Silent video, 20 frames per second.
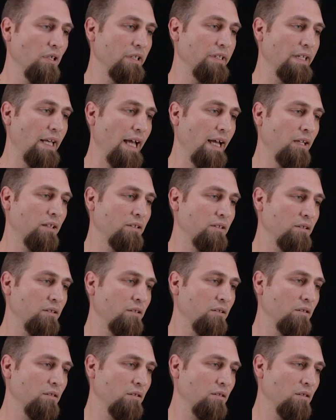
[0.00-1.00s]
attacks,
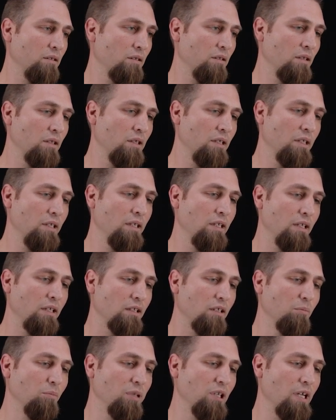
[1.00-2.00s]

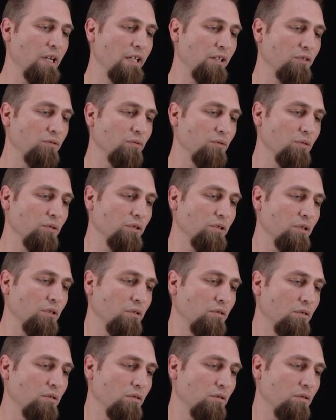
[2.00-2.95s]
and compliance rules.